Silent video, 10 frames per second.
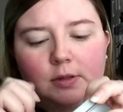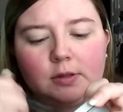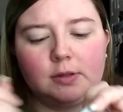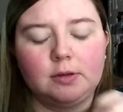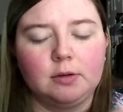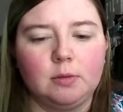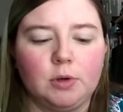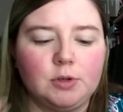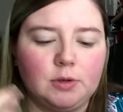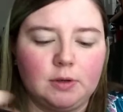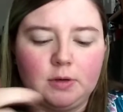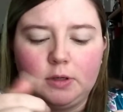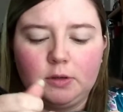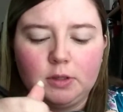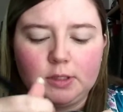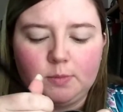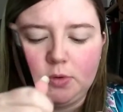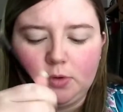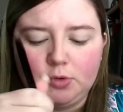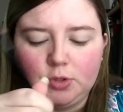stir the brush around in the
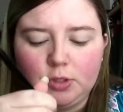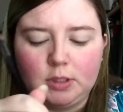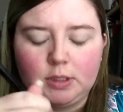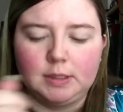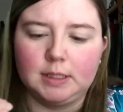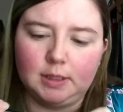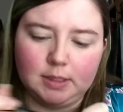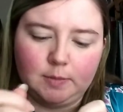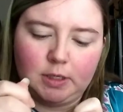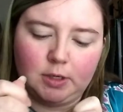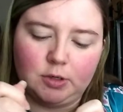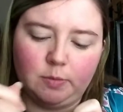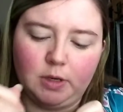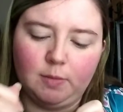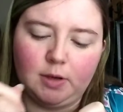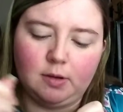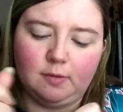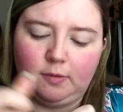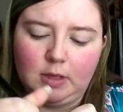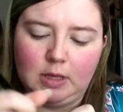sponge and it can take some of the extra pigment
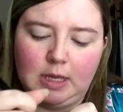off.